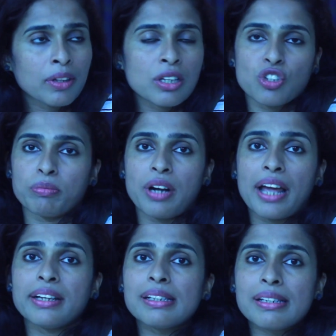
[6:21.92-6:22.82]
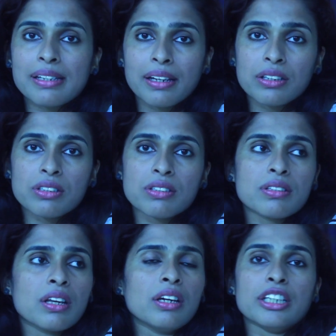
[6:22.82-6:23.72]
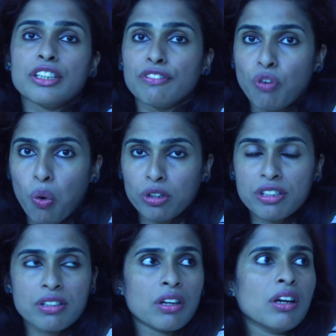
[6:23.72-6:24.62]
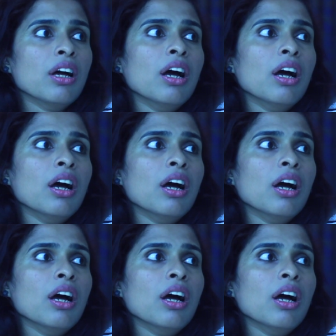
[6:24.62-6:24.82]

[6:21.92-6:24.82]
So marital status, divorced,